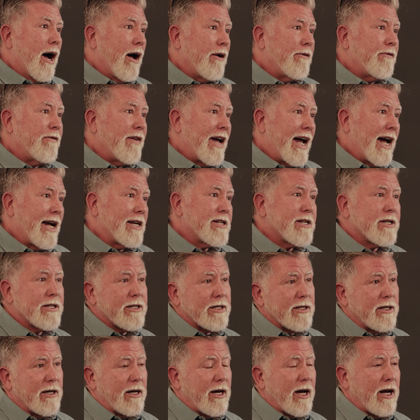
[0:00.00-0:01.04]
I
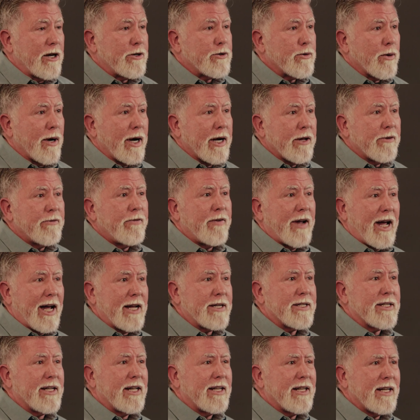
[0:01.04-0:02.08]
fast, uh, I try to
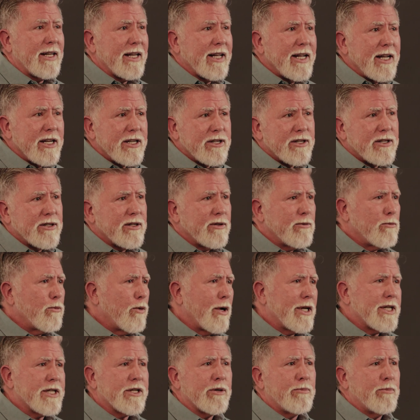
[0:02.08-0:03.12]
fast at least uh,
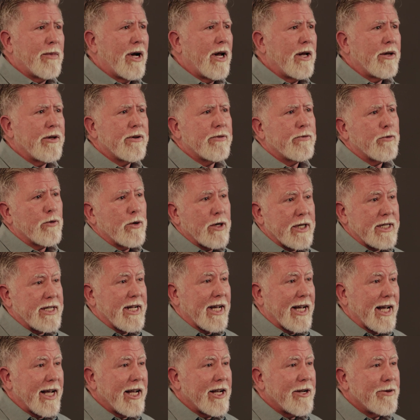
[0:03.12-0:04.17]
once a month for a
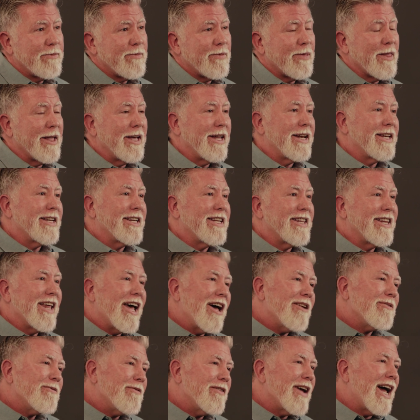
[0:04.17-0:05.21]
day, and in
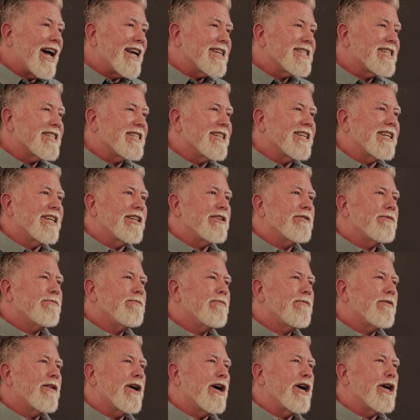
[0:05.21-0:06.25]
that fasting,
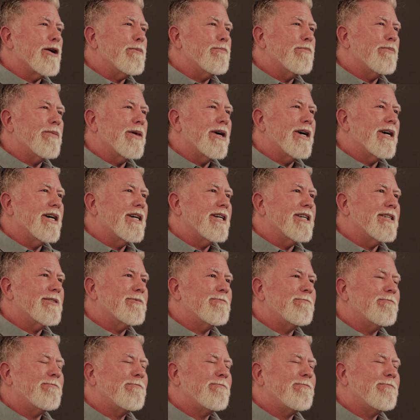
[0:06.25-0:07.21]
I'm uh,